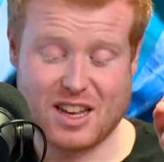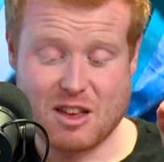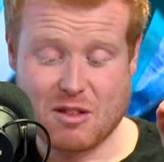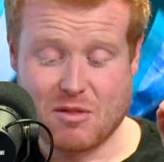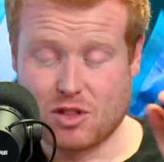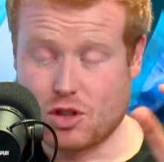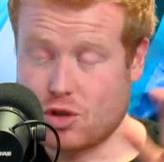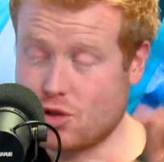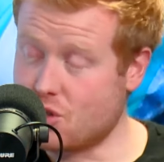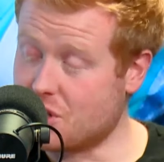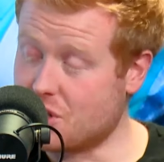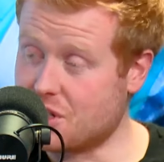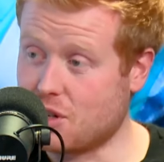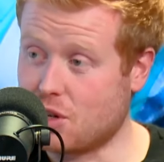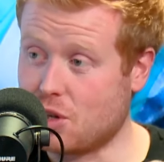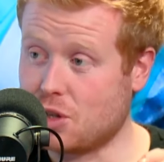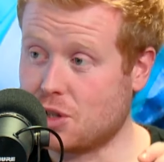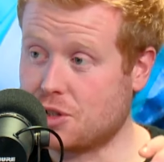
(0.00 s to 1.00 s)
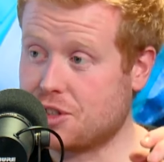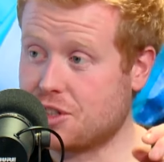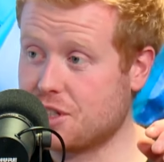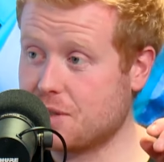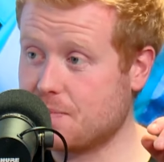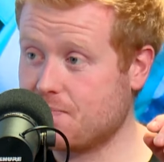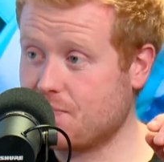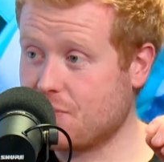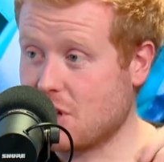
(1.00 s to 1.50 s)
a touch of
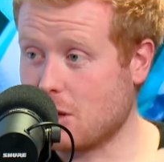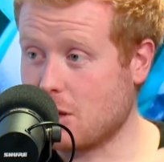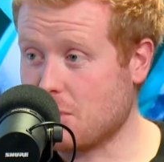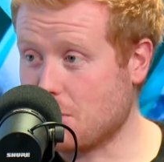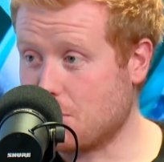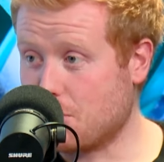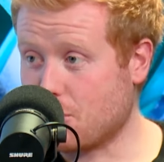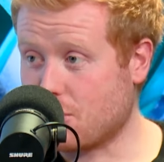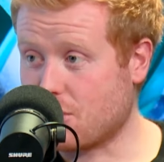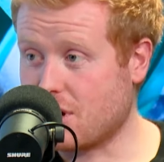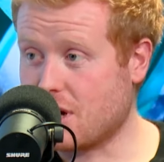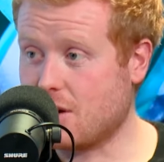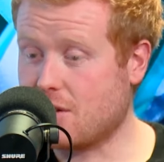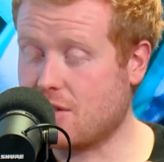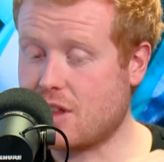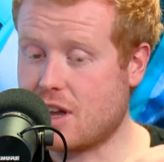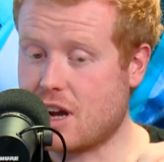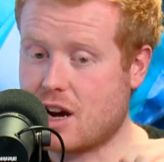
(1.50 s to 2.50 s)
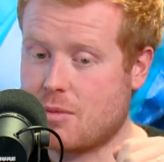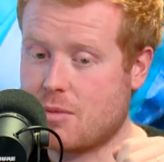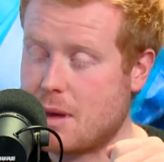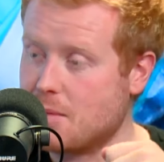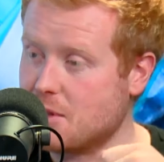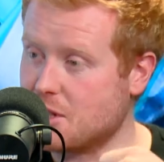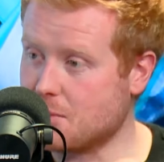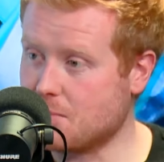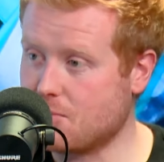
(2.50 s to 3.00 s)
salt, a little bit of butter here and there,
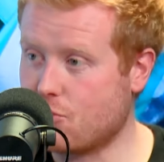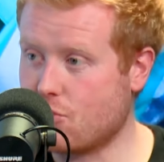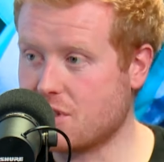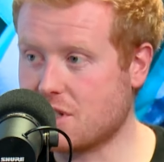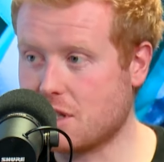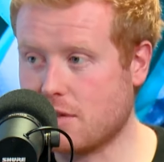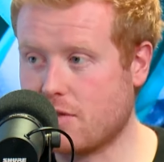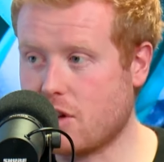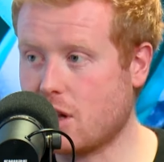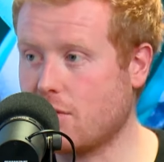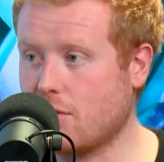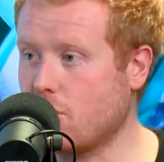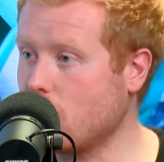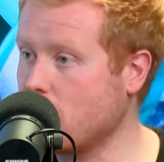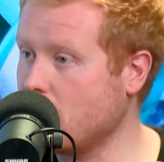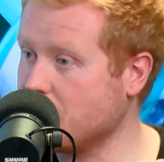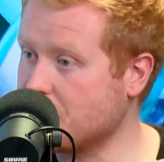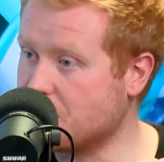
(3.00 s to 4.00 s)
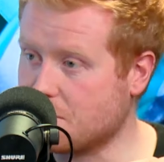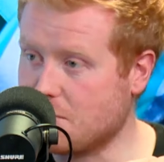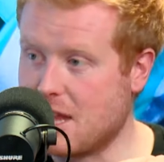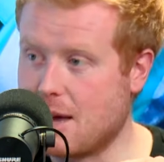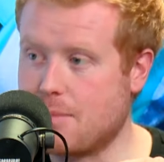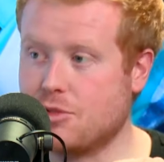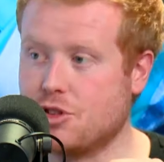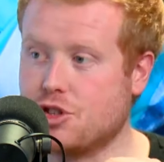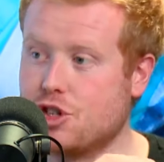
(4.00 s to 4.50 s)
maybe some drizzle of olive oil and some
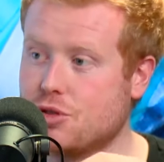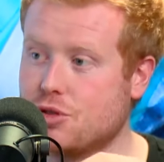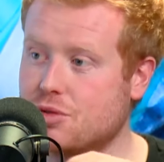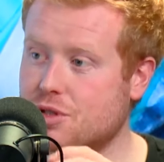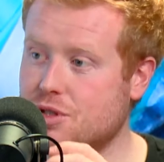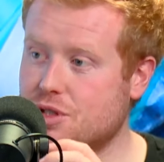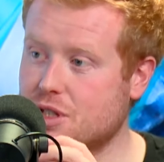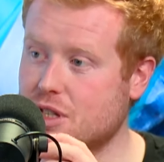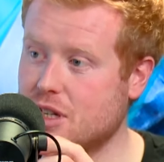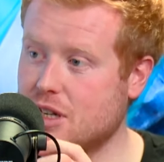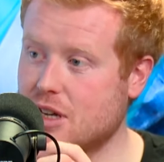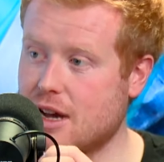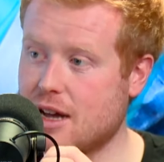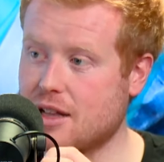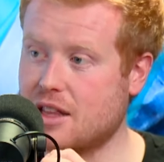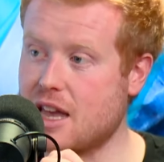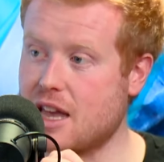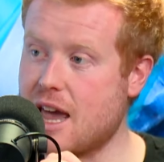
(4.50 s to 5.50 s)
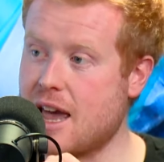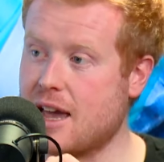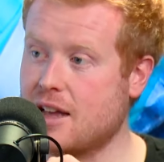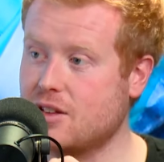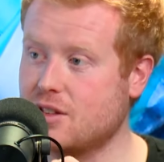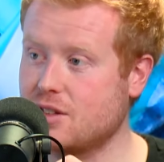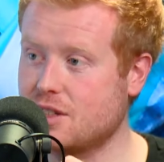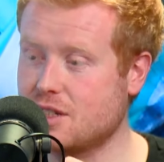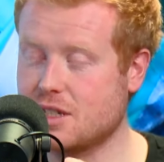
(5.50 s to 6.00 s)
lemon juice at the
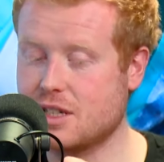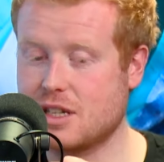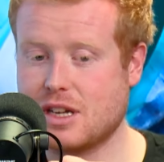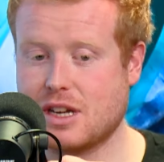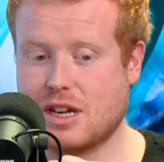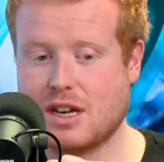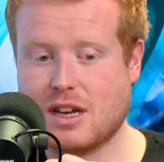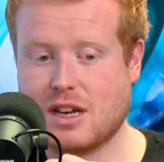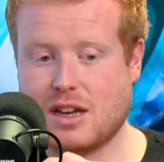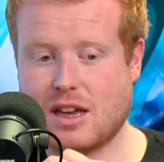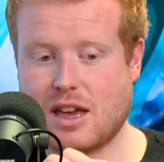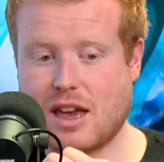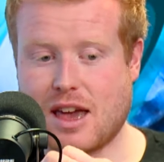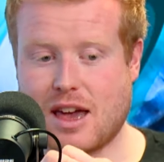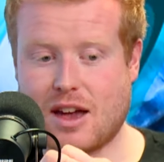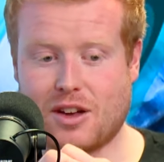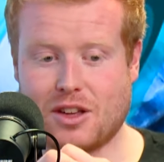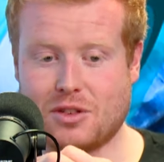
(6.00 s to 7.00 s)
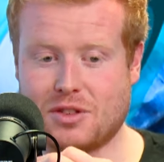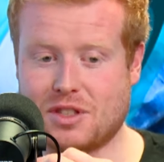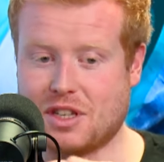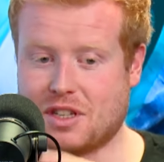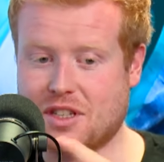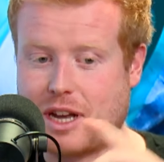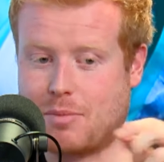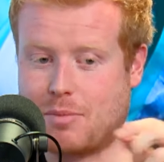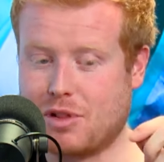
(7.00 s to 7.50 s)
end. I use the
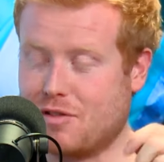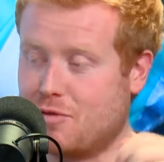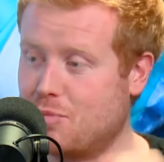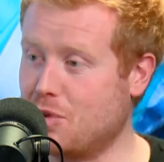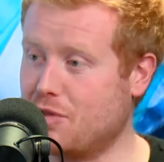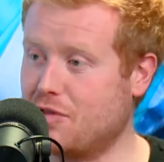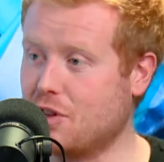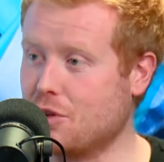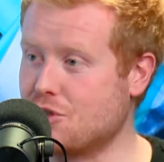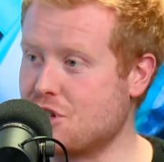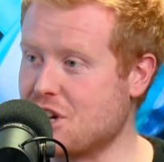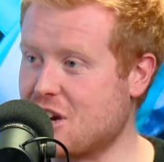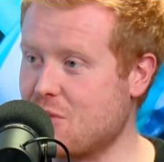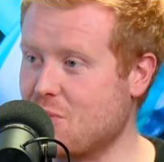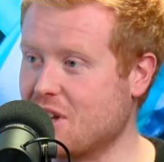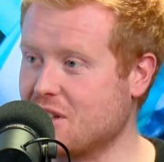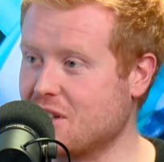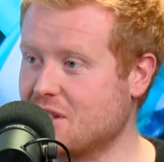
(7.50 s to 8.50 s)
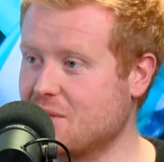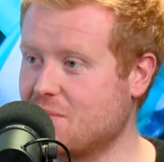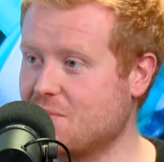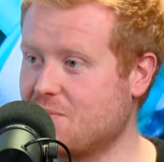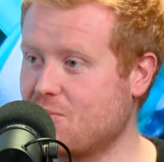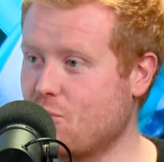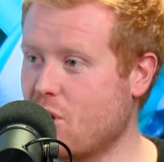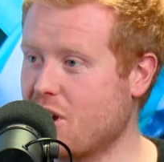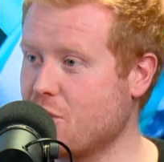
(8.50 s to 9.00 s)
example of buffalo chicken wings.
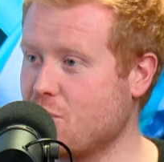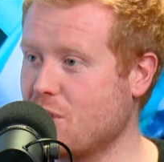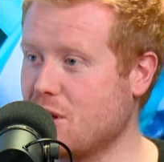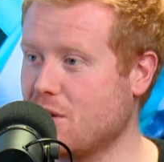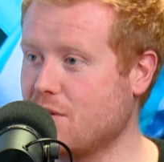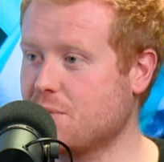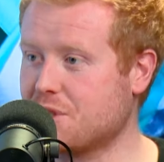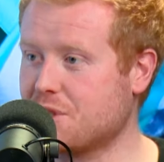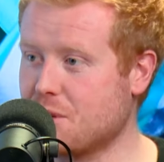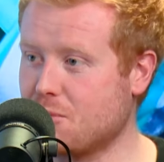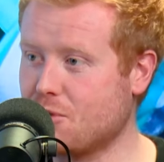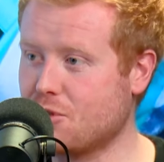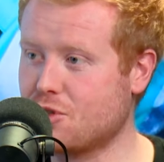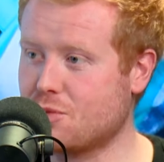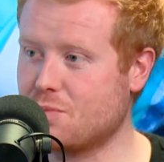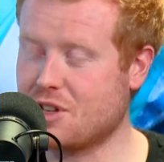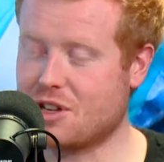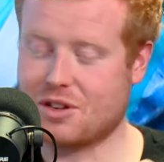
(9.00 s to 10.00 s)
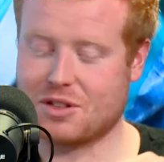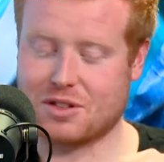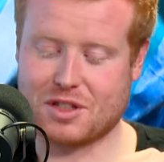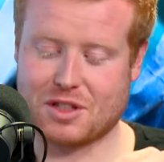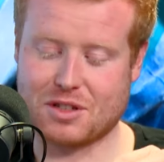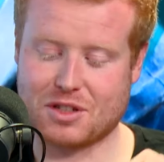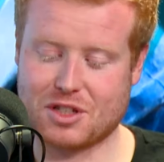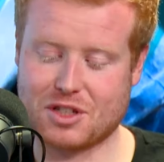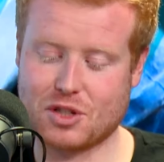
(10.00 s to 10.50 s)
Why do we love them so much? Because
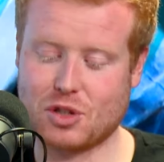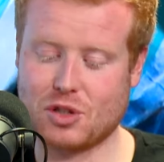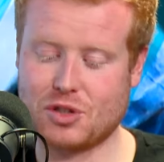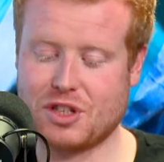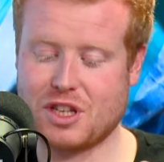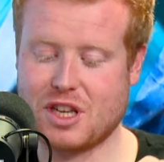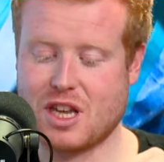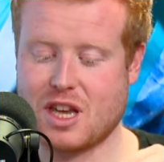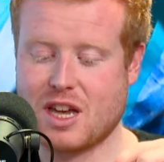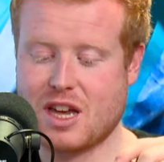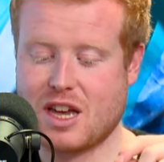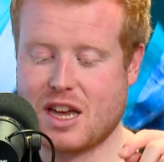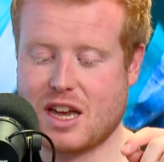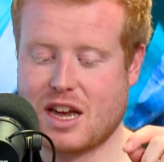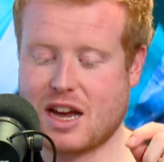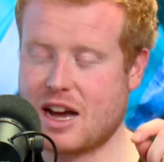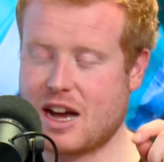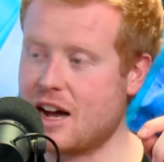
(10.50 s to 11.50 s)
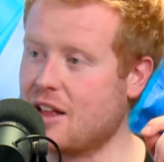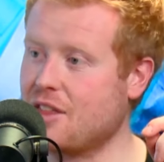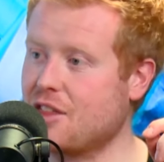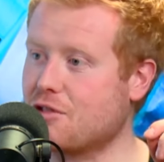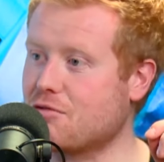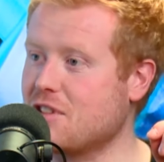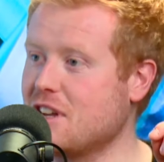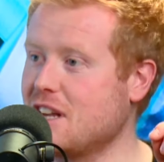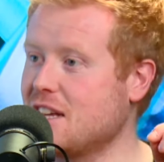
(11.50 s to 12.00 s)
they're salty and
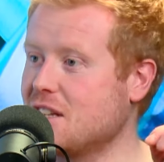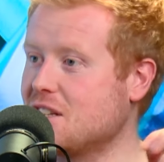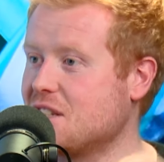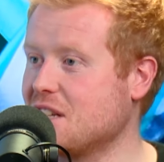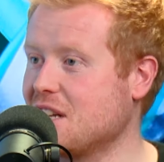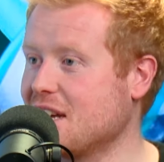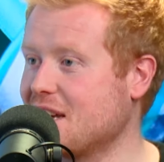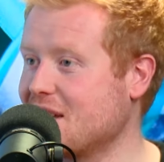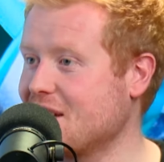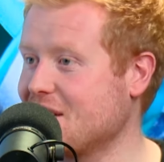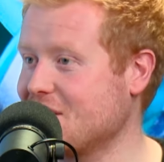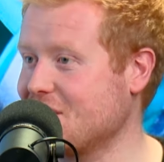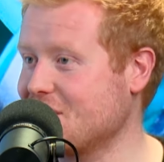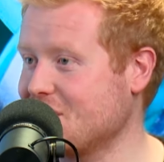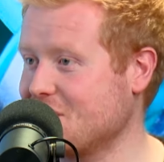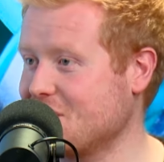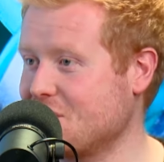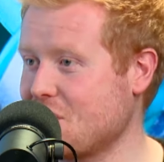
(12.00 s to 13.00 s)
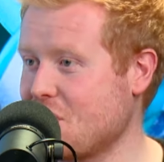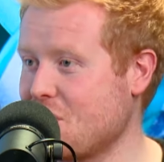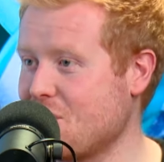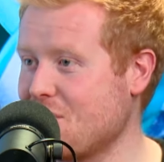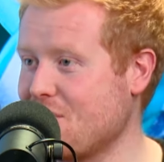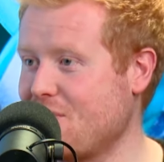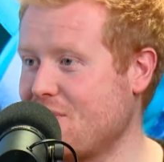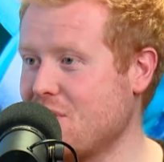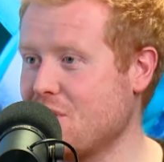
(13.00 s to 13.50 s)
they're really acidic. So
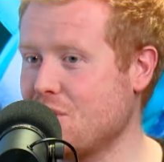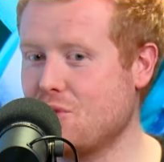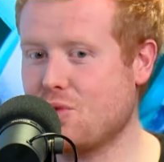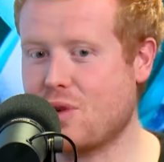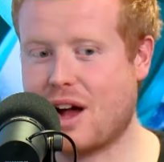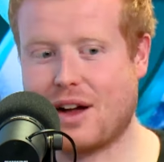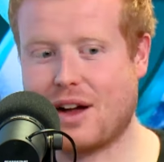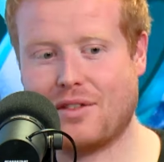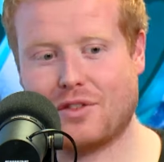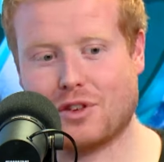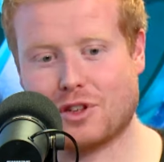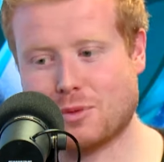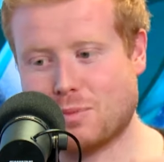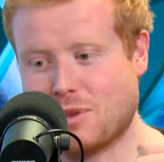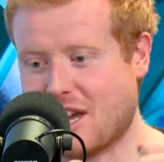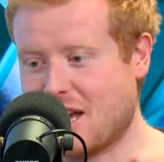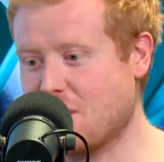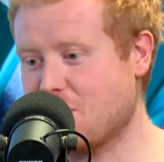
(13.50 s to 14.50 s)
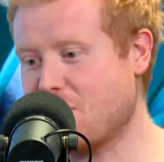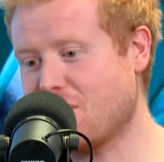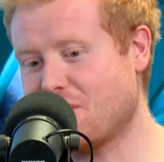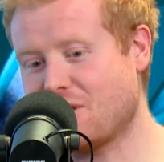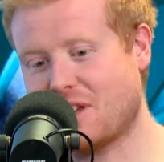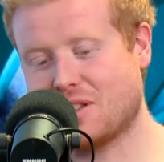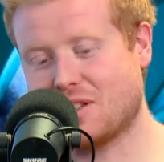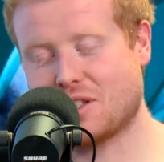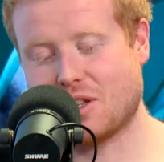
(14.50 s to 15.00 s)
if you have your spaghetti
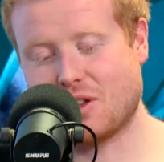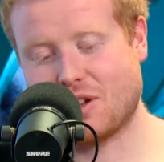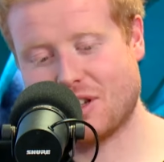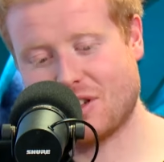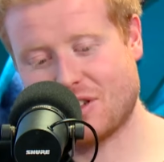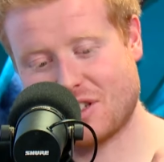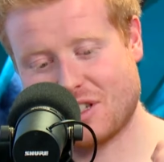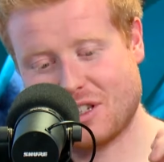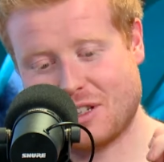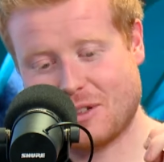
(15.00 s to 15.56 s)
bolognese tonight,